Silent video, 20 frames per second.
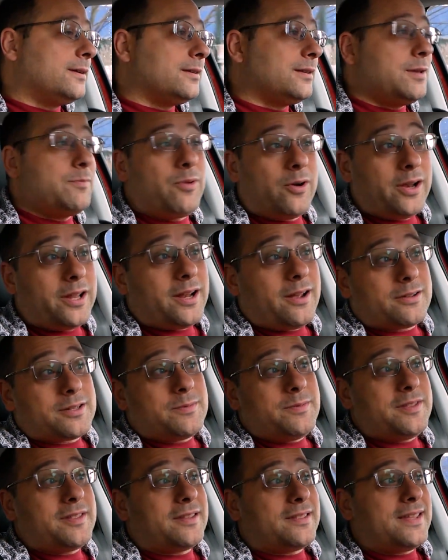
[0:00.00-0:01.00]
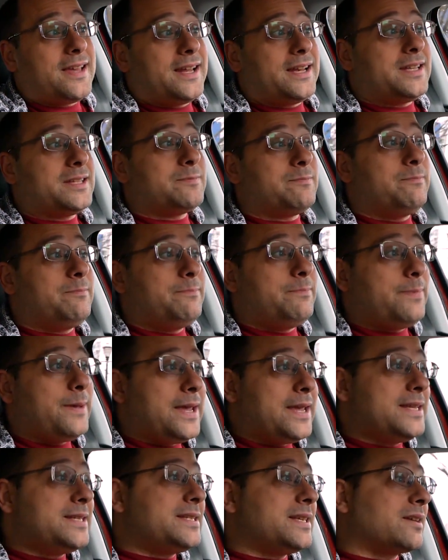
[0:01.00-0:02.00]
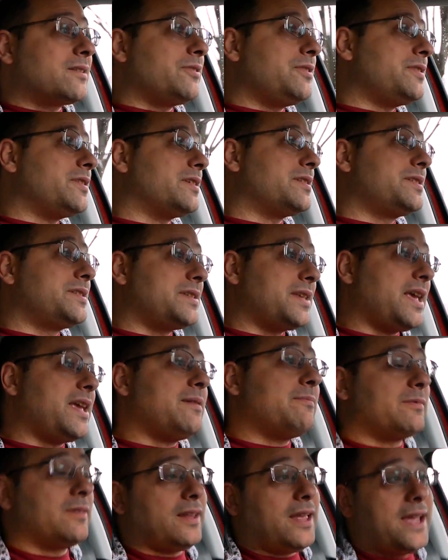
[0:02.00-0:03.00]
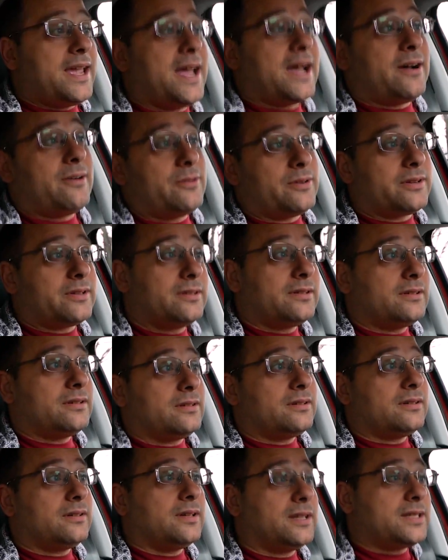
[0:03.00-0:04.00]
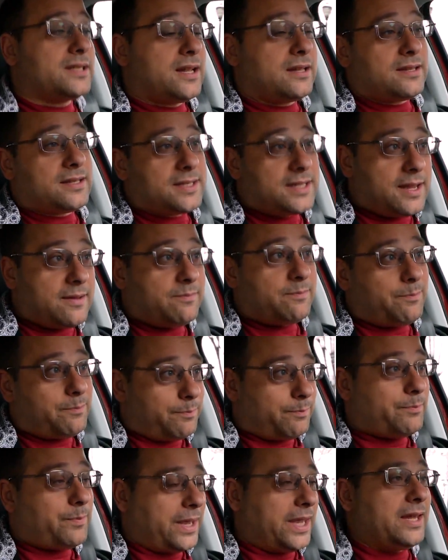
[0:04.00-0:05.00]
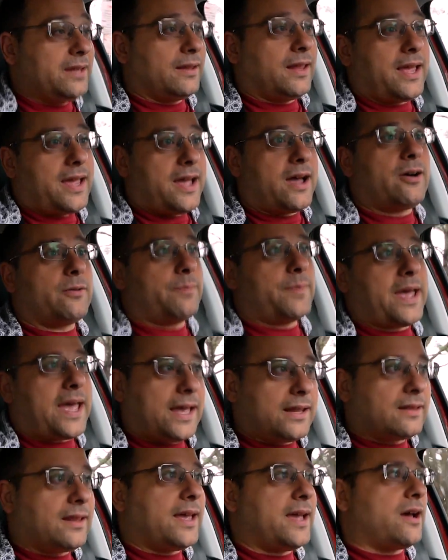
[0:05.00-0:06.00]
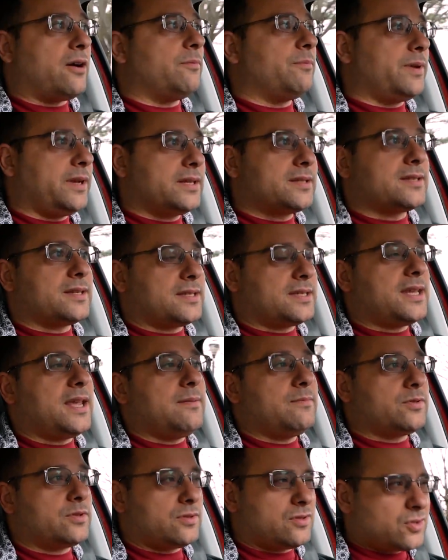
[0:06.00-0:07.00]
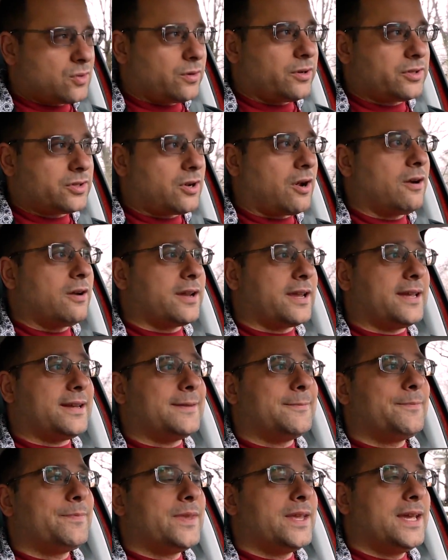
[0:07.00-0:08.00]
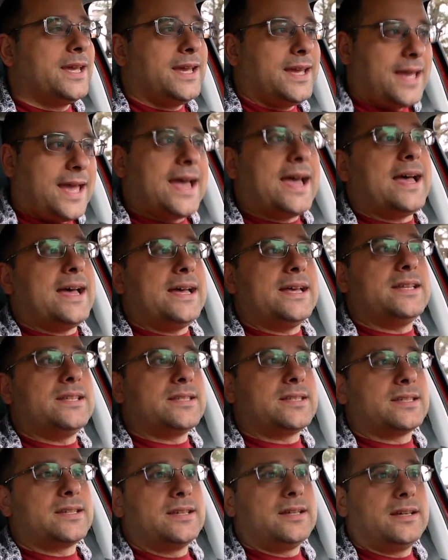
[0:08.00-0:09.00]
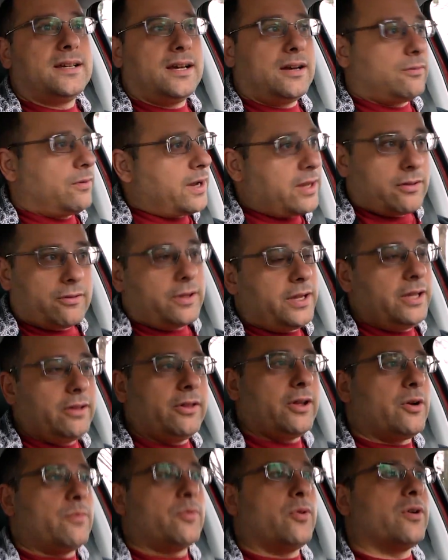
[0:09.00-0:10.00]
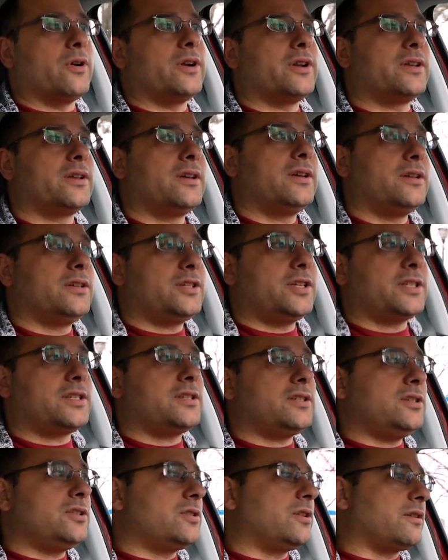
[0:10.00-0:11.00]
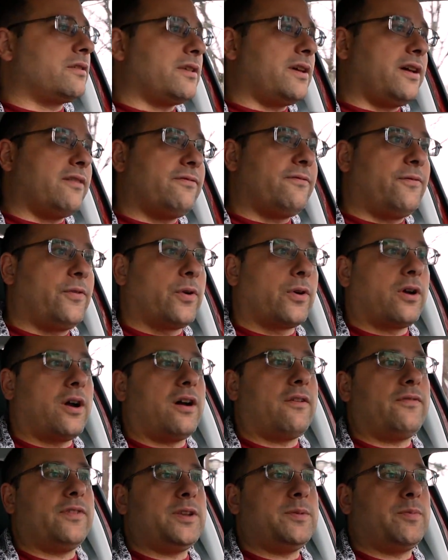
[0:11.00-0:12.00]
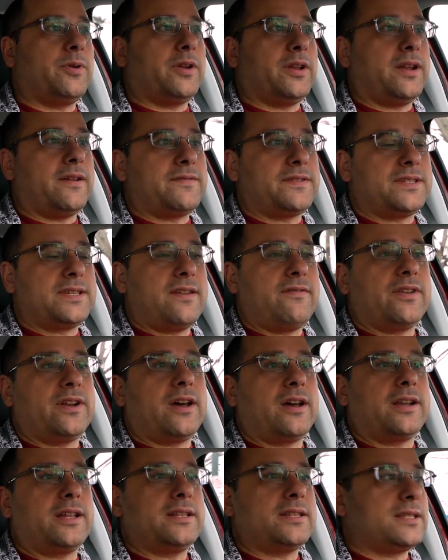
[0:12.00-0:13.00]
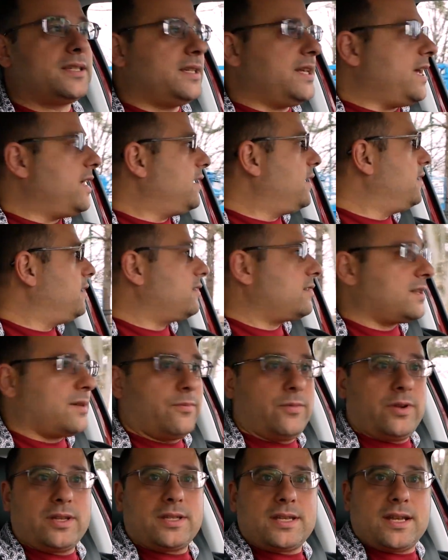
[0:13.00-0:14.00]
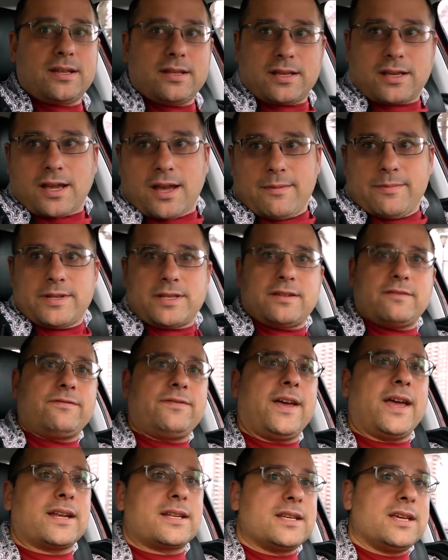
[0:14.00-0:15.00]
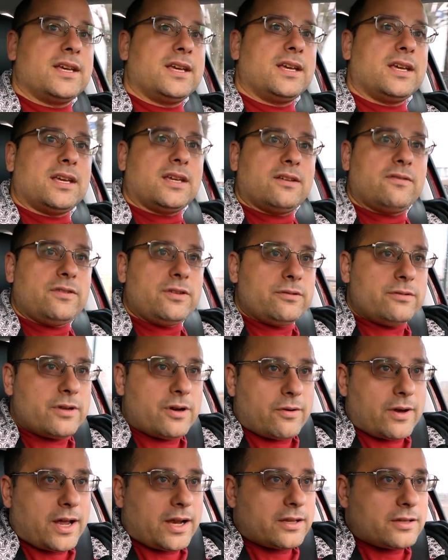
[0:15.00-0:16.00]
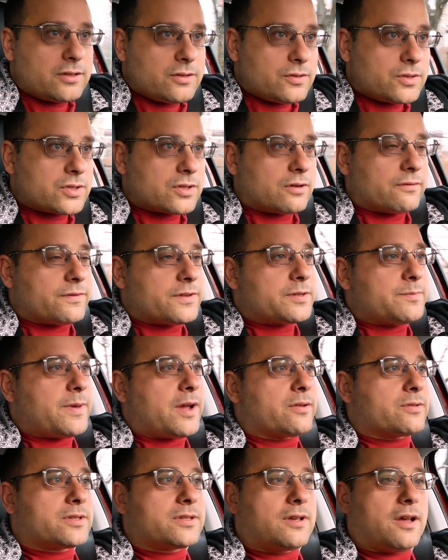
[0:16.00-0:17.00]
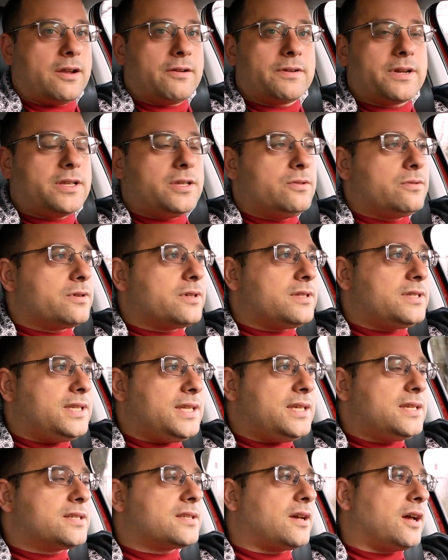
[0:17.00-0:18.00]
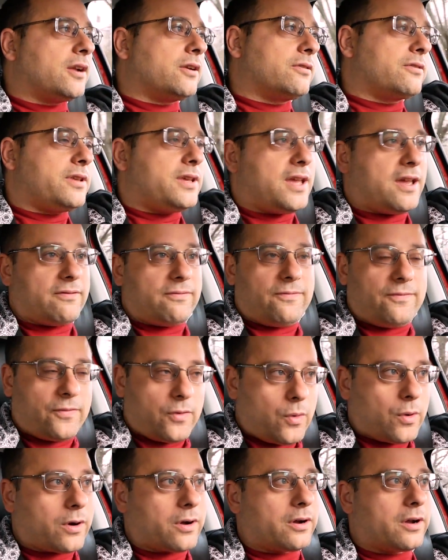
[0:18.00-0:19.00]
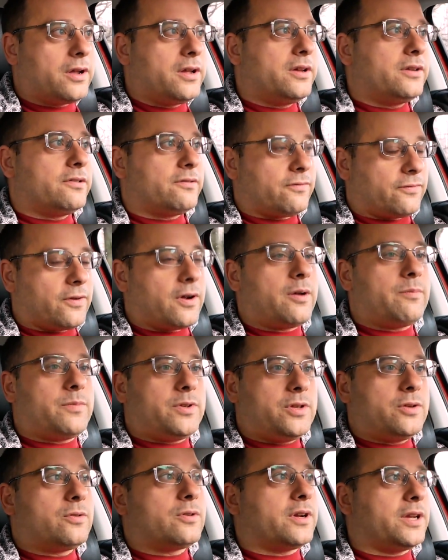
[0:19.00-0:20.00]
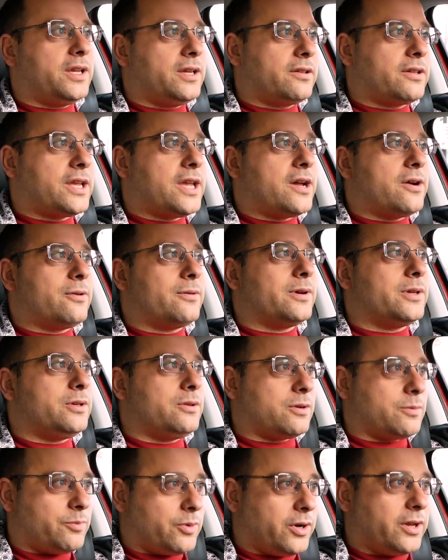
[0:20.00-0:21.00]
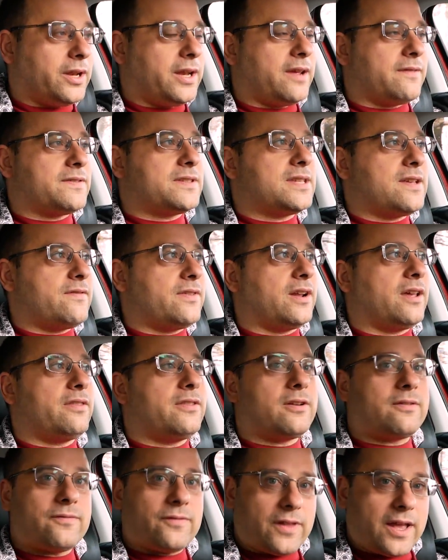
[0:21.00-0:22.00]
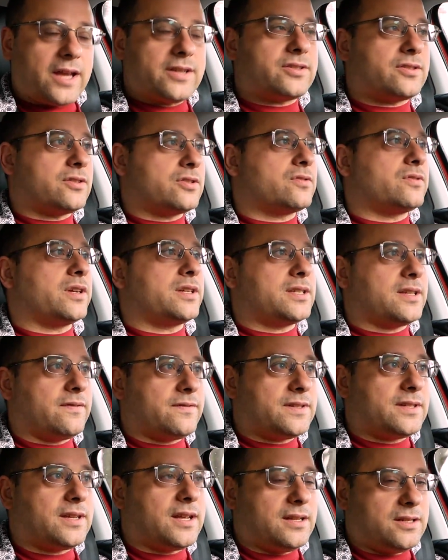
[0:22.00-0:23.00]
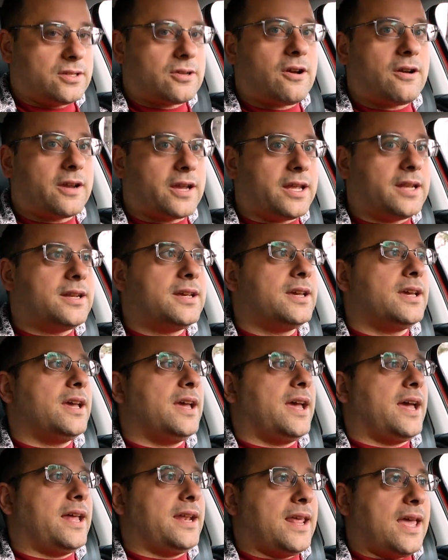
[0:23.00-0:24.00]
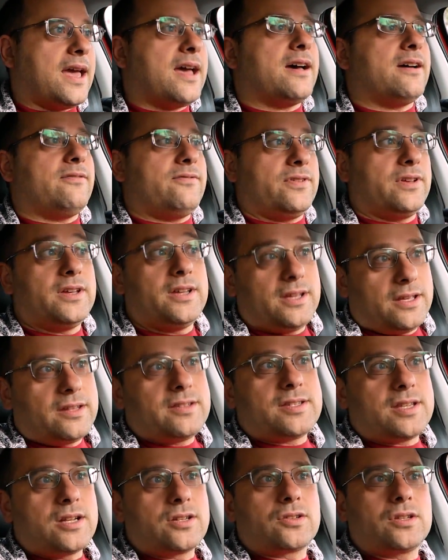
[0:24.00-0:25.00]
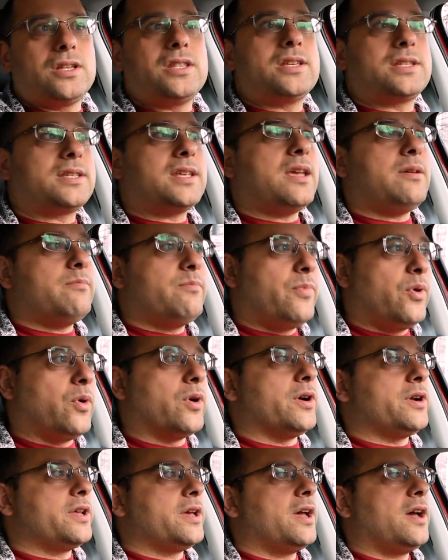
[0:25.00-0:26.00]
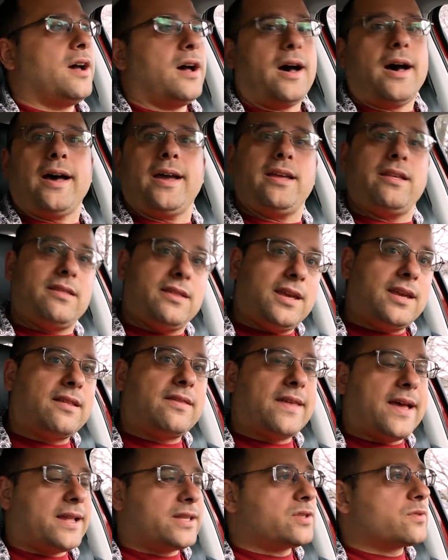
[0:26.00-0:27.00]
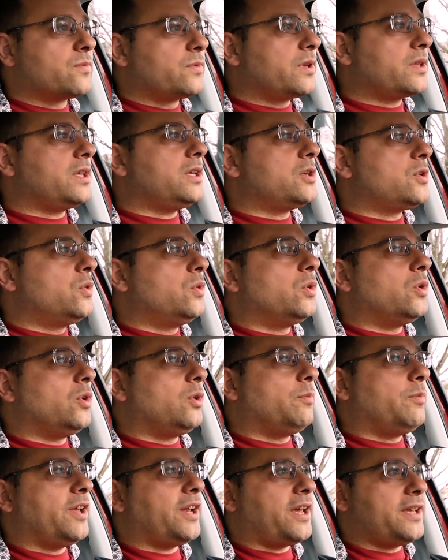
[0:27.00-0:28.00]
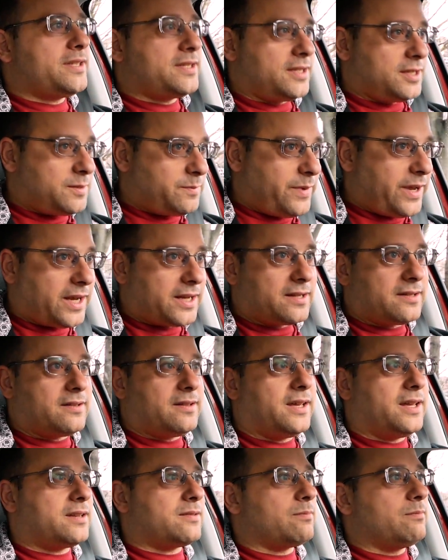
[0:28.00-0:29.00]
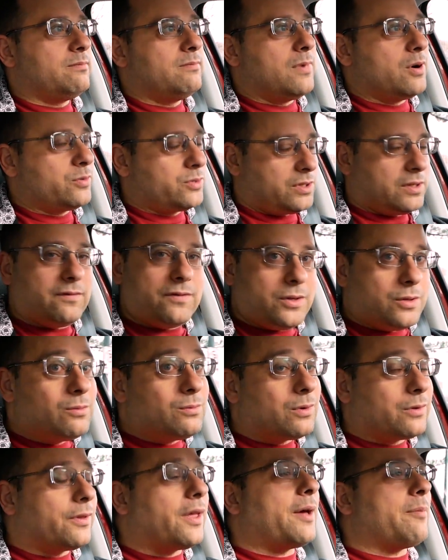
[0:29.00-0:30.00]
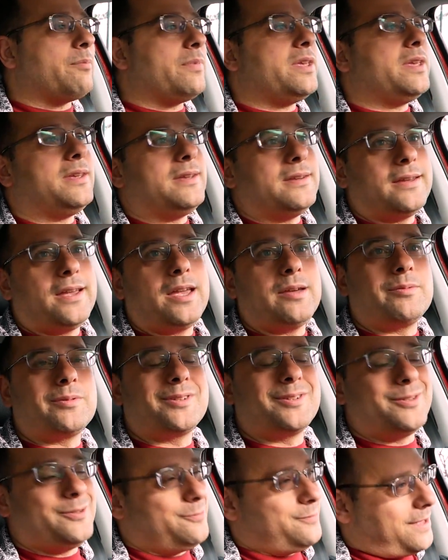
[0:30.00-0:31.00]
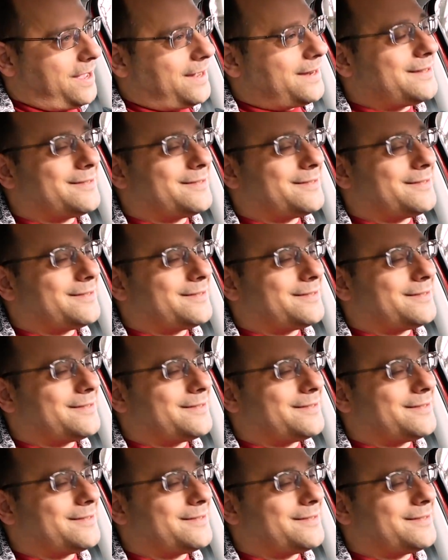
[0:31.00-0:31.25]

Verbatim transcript: they pointed out to me that that is basically the same layout. It's not the same pin layout, pad layout, but it's the same sort of target as a regular helio board, just you took the F4 off and you put an F7 on instead. And someone said in the comments, in fact, if you know how to do surface mount soldering, you could desolder the F4 from your Helio. You could put an F7 on there, flash the Strix F10 target, and have essentially the same board. I think that's really cool, but I suspect that most of you will not be able to do that.